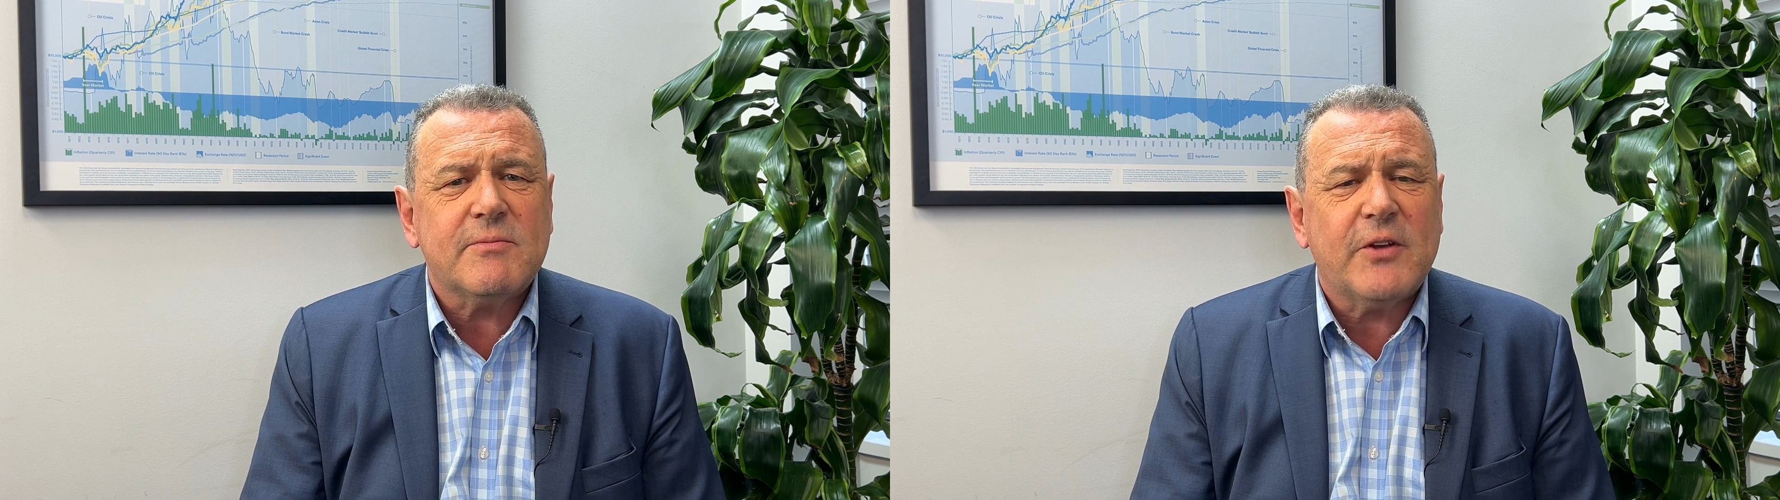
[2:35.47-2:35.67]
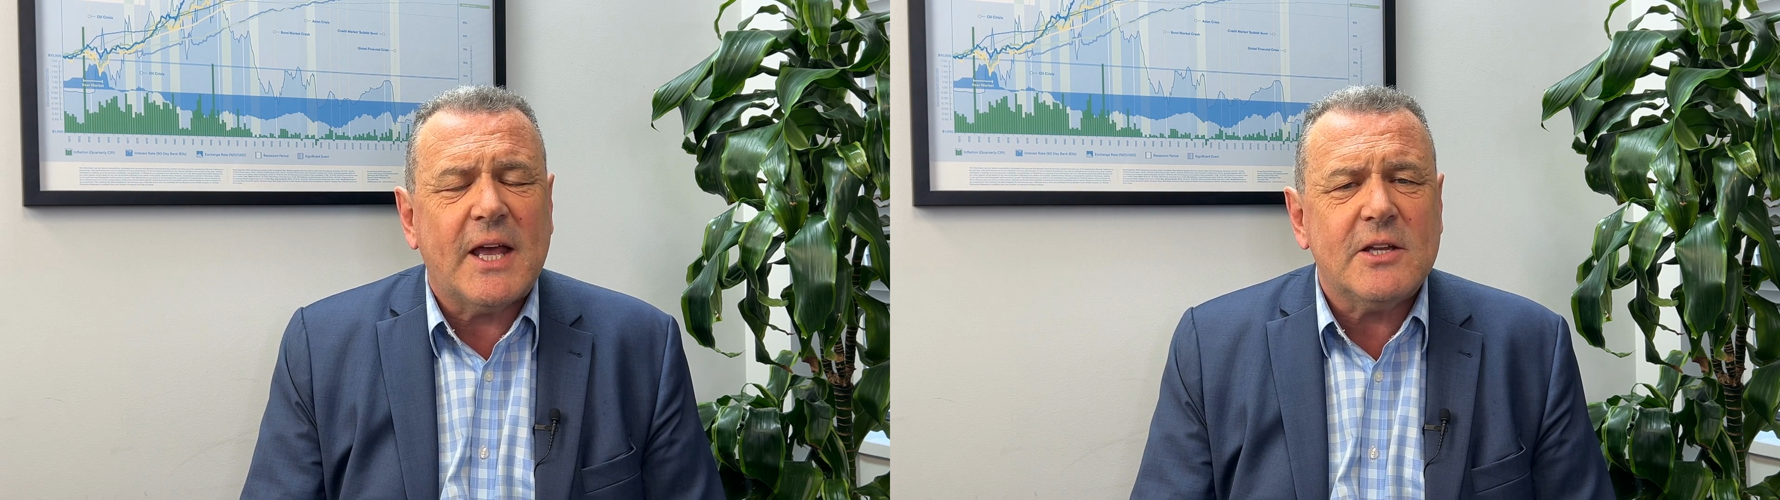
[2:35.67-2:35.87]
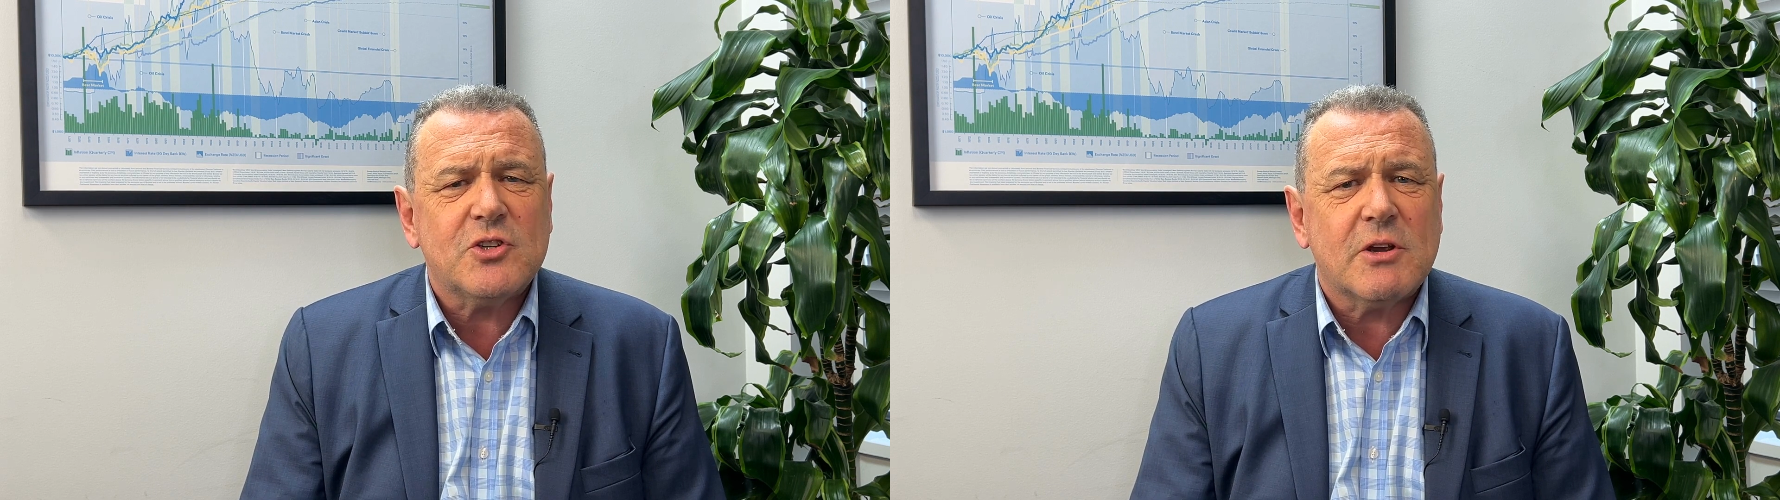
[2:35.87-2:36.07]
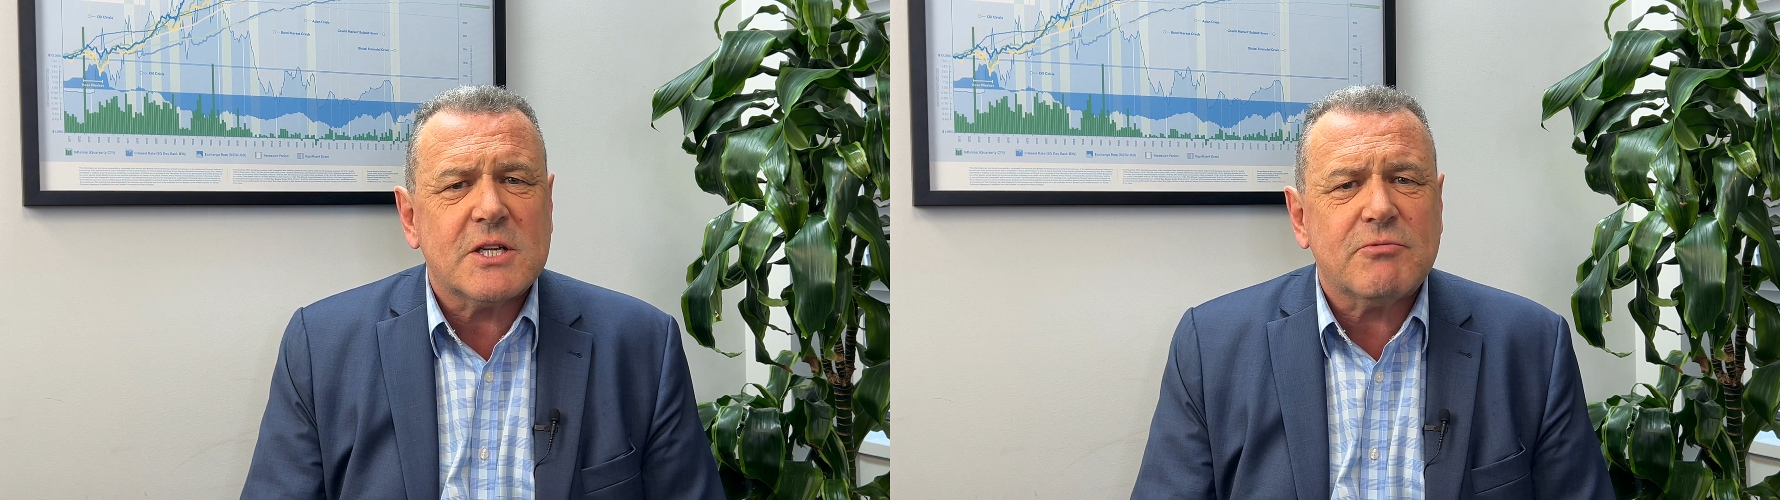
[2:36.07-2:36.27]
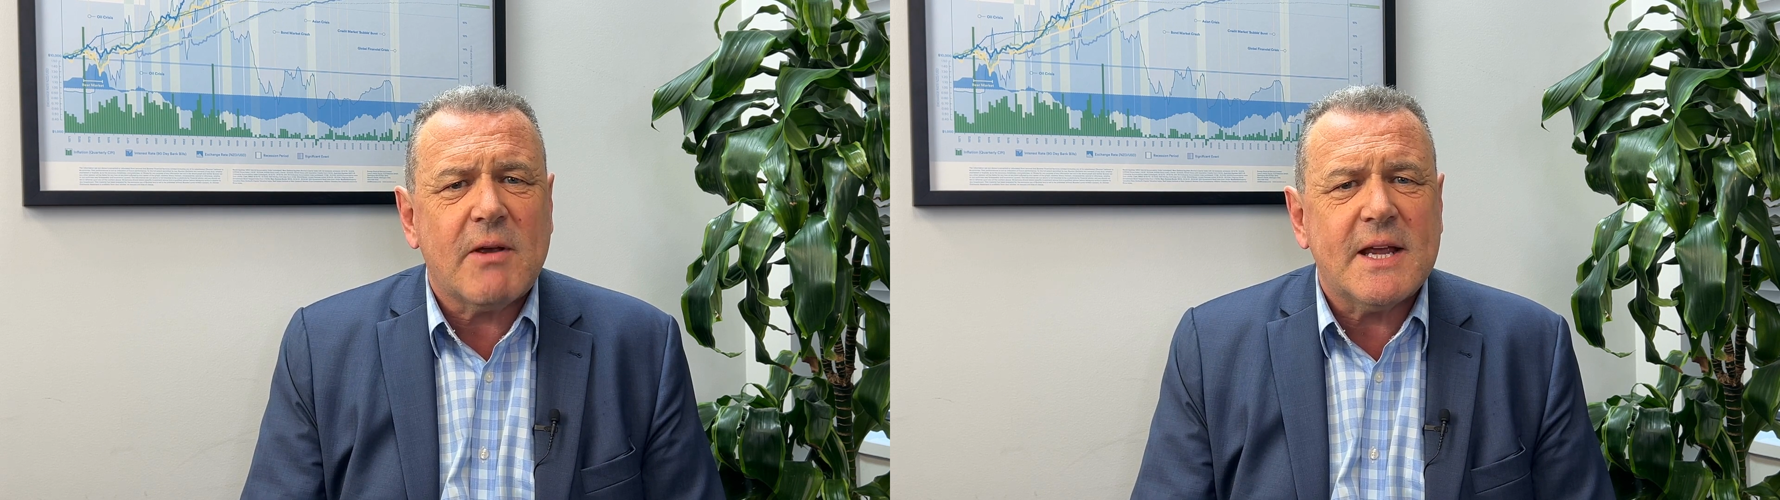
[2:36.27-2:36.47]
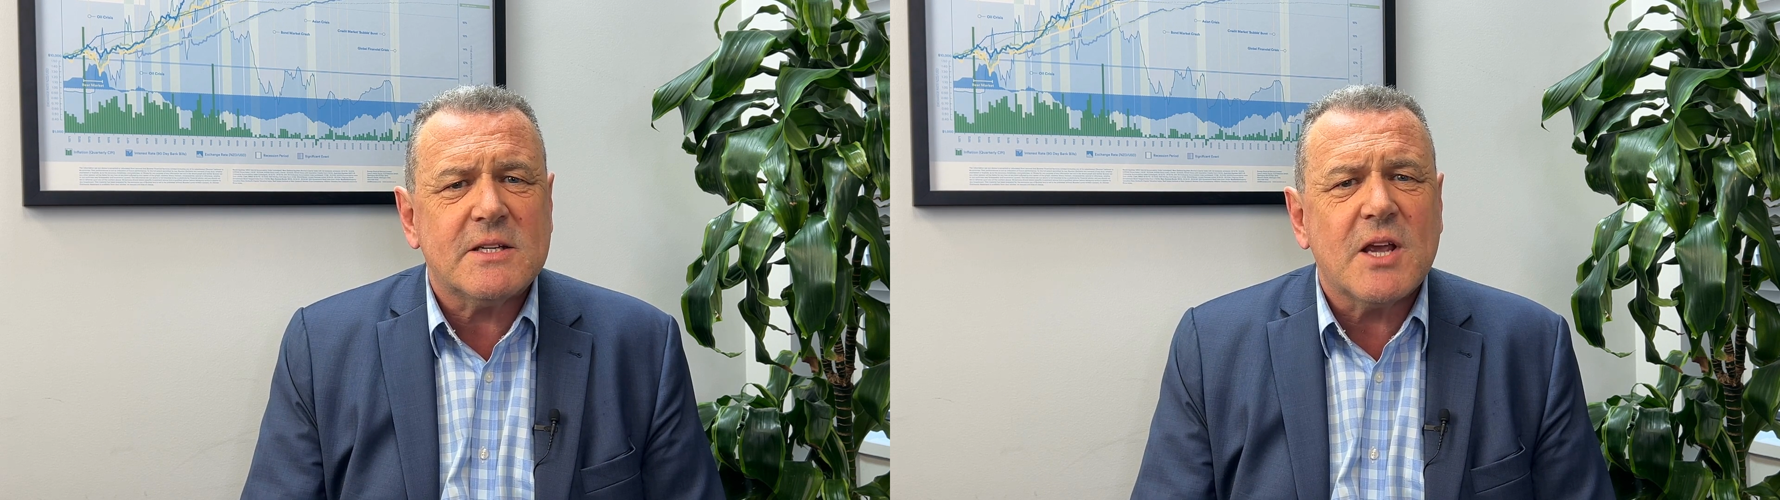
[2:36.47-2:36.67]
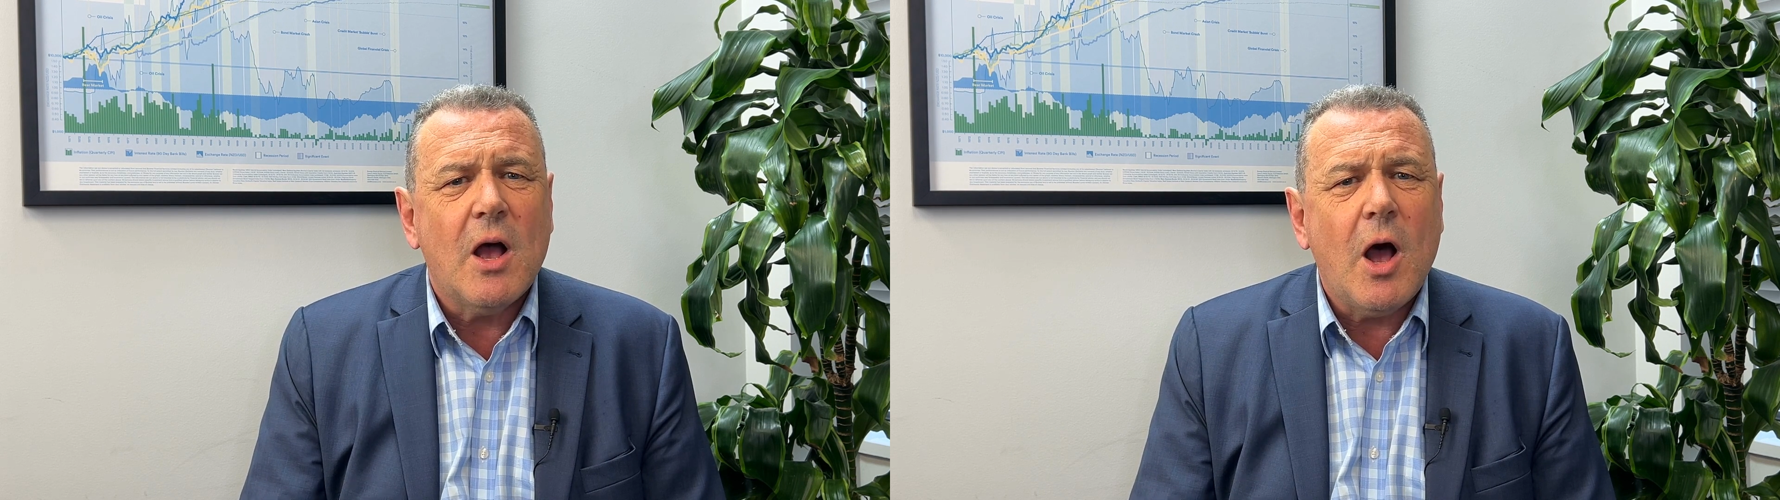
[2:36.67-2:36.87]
for interest rates